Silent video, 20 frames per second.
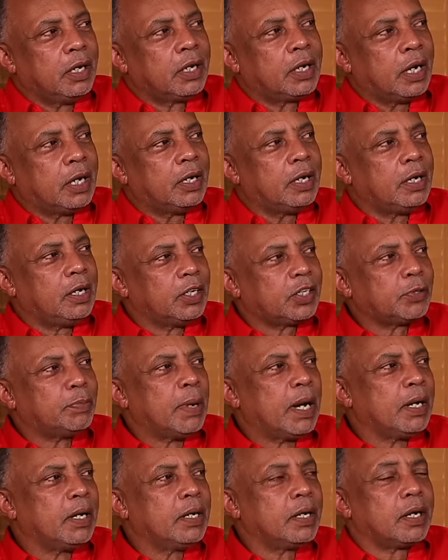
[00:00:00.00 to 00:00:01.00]
Because this
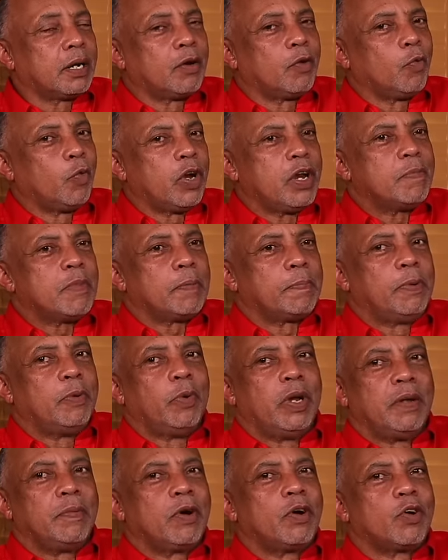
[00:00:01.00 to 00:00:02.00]
man, when
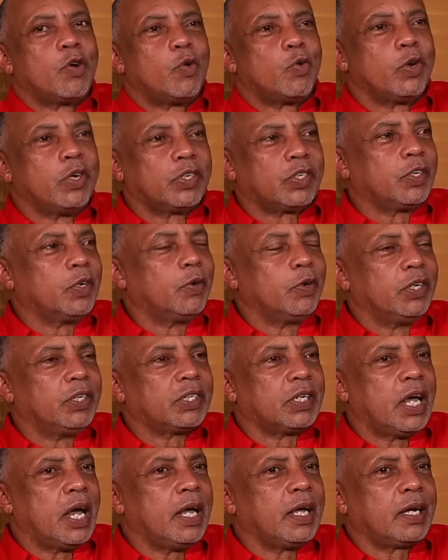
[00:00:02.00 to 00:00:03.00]
him go around the sound,
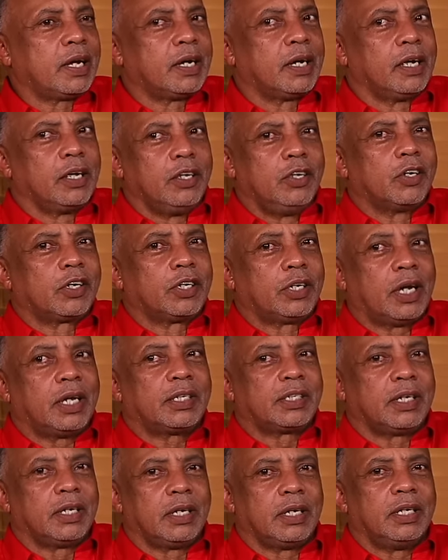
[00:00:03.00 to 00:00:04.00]
it's like, you can
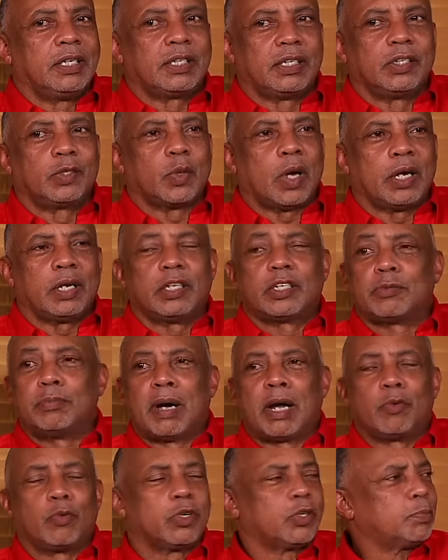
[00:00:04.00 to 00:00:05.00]
say, this is what this
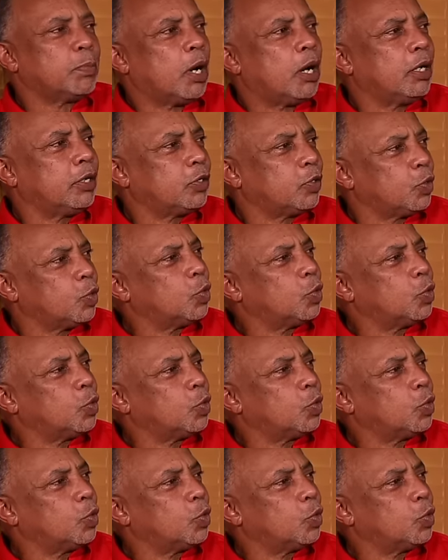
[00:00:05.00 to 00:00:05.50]
man was born to